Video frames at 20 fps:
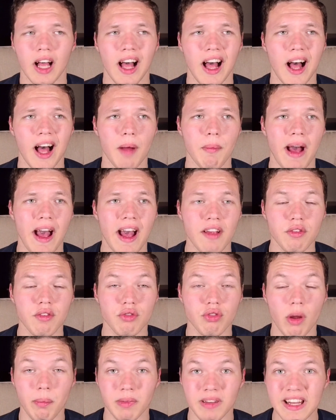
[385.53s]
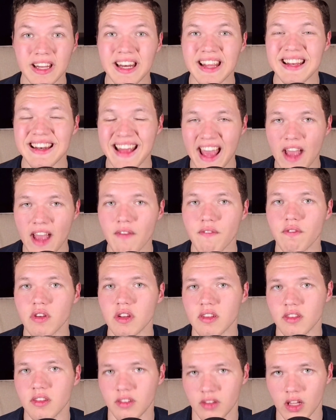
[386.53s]
has Trump leading in every
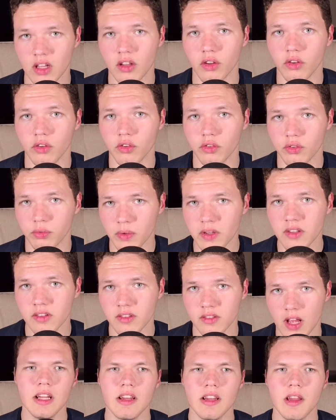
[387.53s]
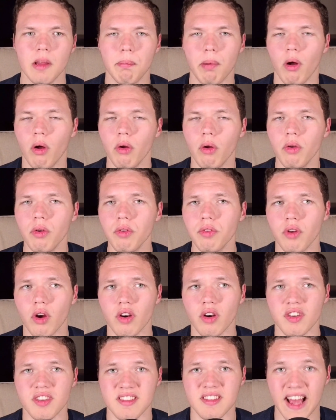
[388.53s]
single swing state. The polls
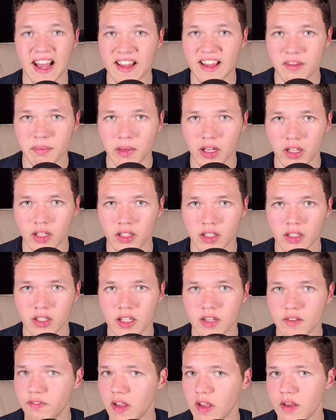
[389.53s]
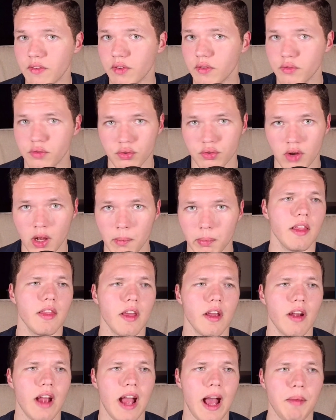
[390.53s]
are seismic in favor of Trump.
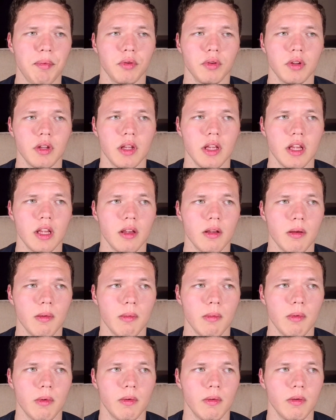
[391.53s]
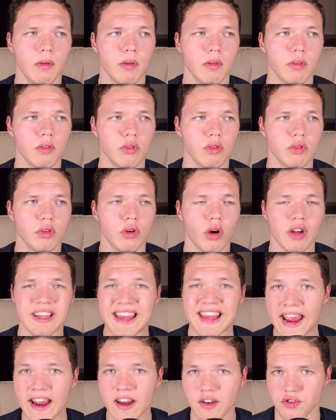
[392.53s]
They're absolutely
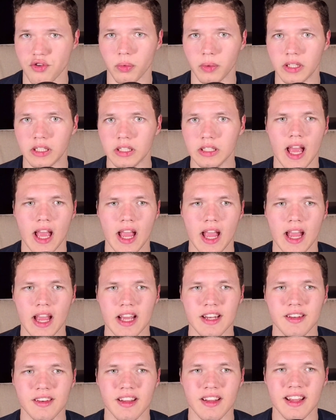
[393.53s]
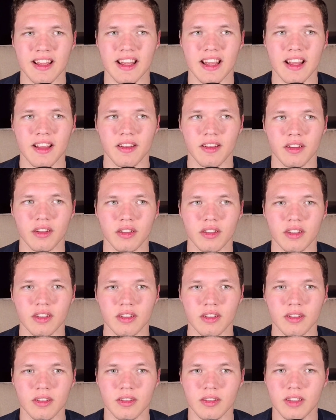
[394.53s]
gargantuan. And
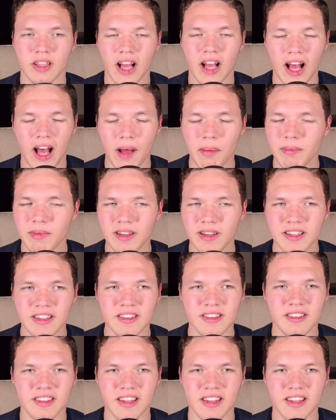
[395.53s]
Kamala's